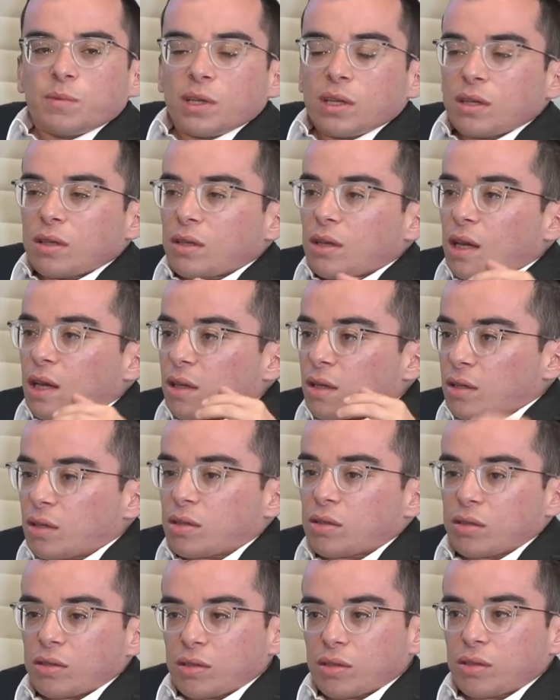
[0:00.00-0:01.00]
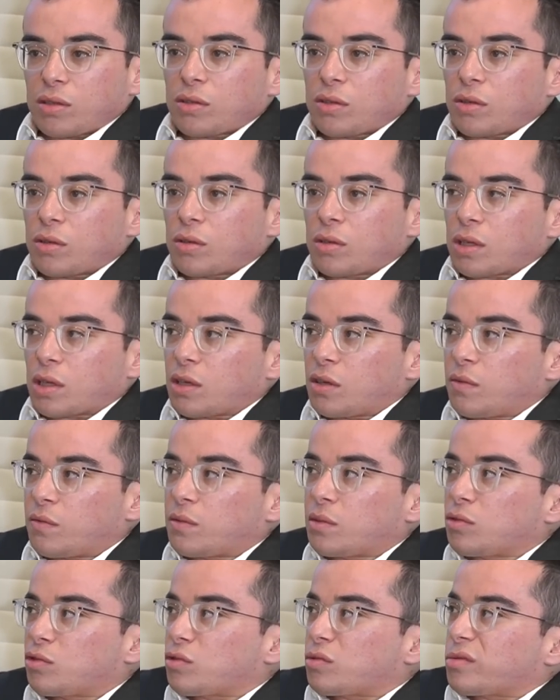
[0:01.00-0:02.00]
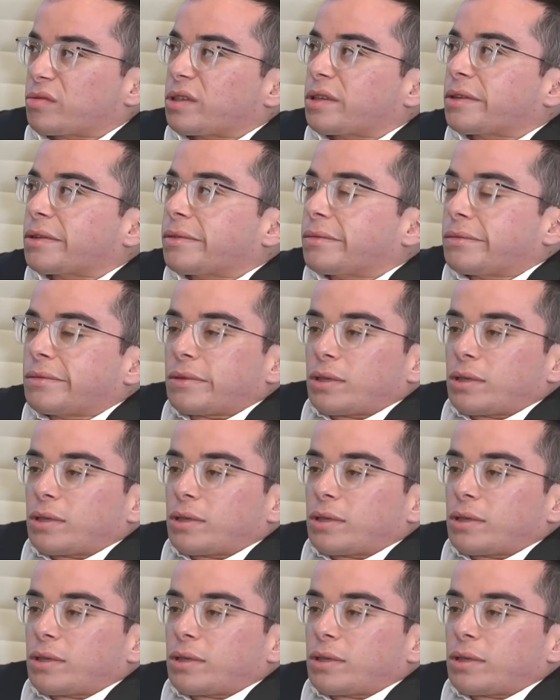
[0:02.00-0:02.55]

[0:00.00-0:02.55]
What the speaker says: being into, like even just like,